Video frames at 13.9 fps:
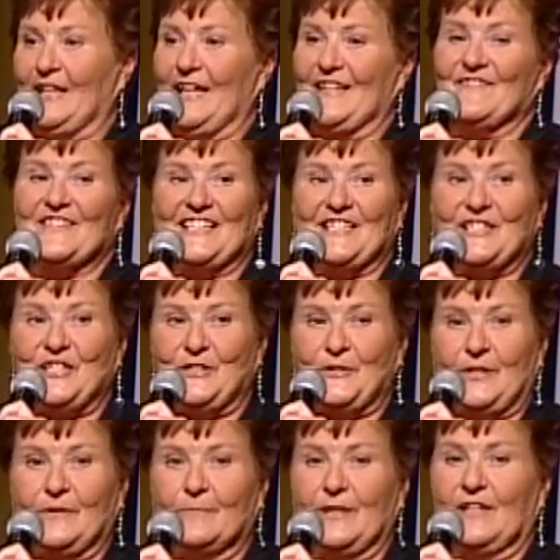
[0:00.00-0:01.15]
I have six
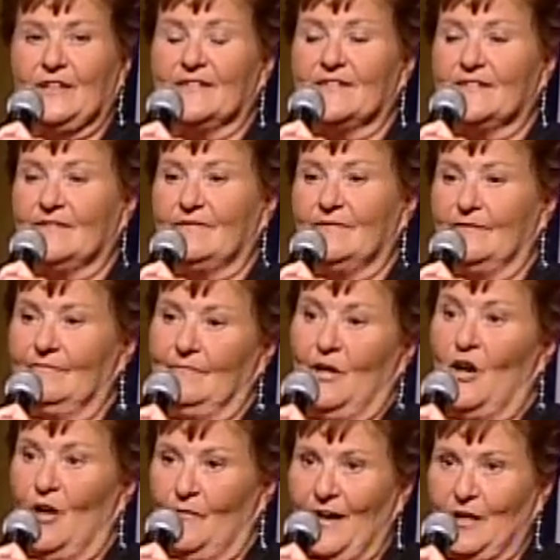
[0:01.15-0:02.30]
children because
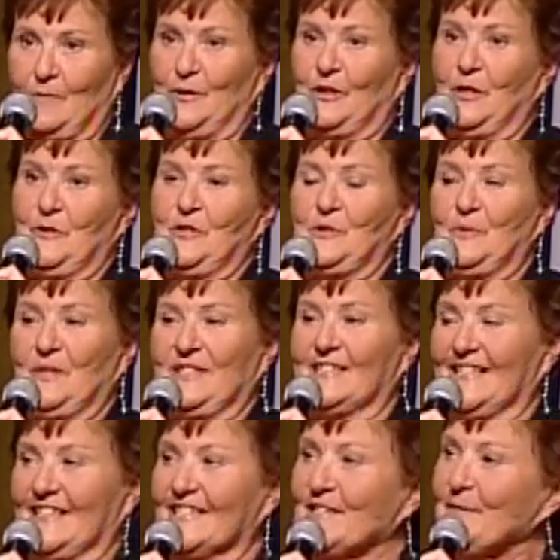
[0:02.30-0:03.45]
all volleyball coaches want
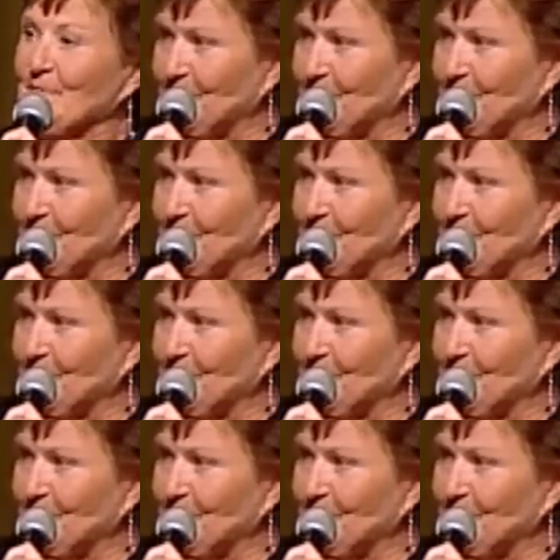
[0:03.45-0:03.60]
six.